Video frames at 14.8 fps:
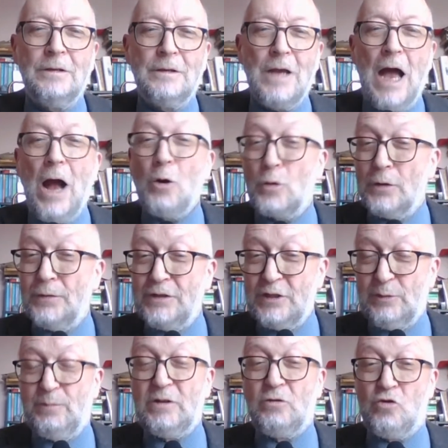How can this
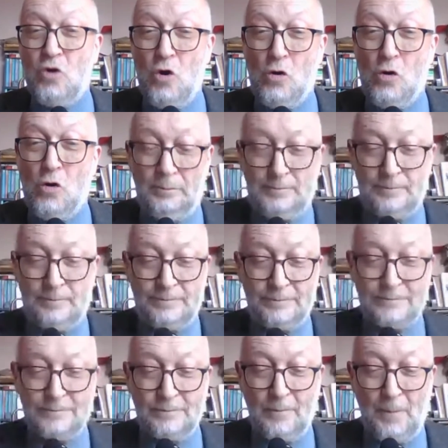be cruel?
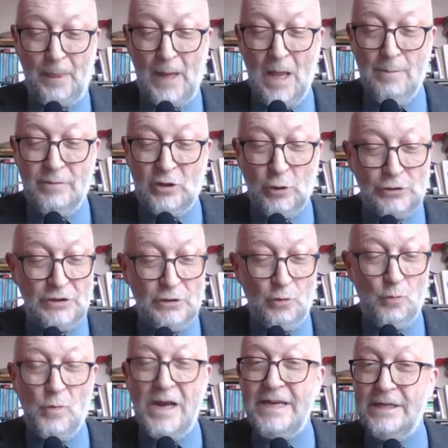Because it
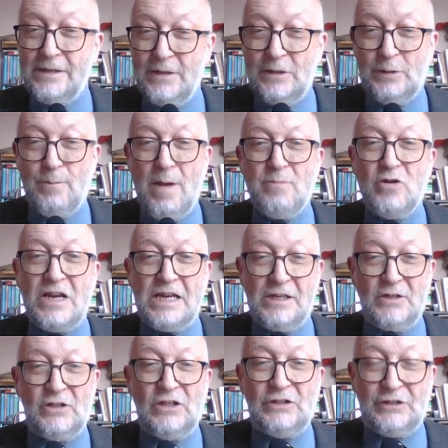awakens memory
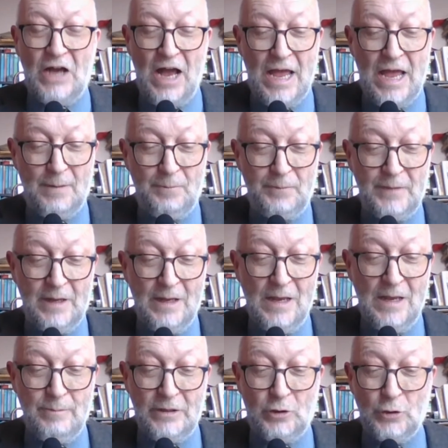and desire,
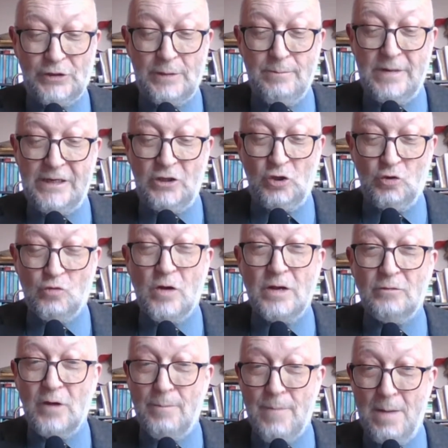because it makes you
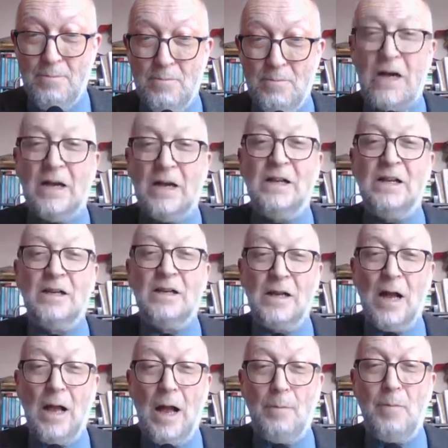remember
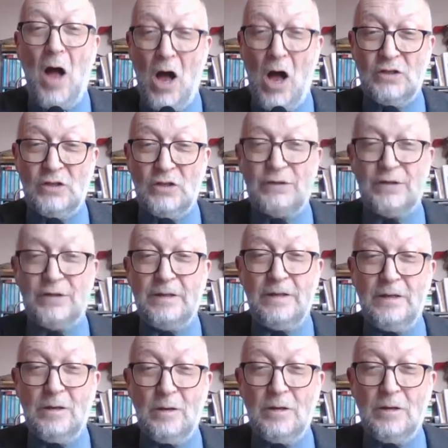a past
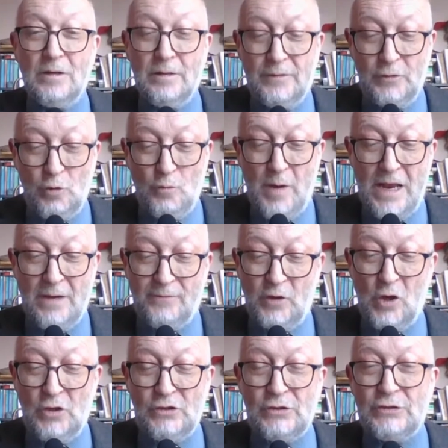that you may have
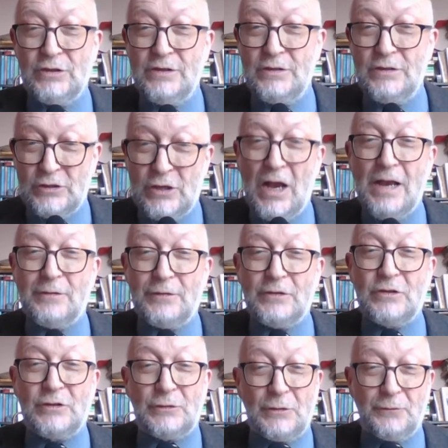lost and desire
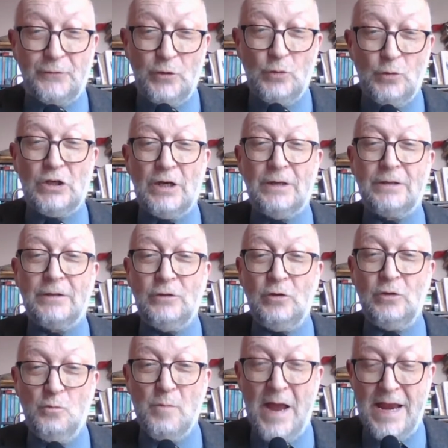things in the future that
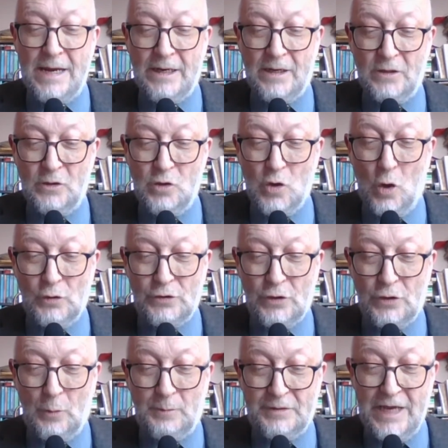you may not
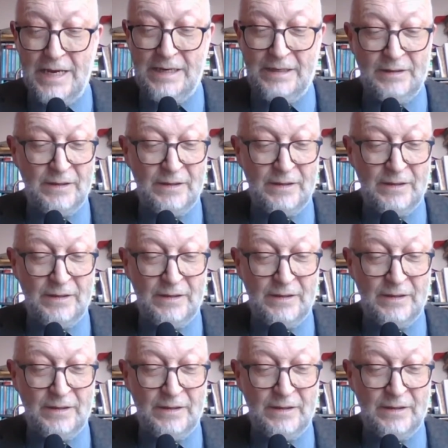obtain.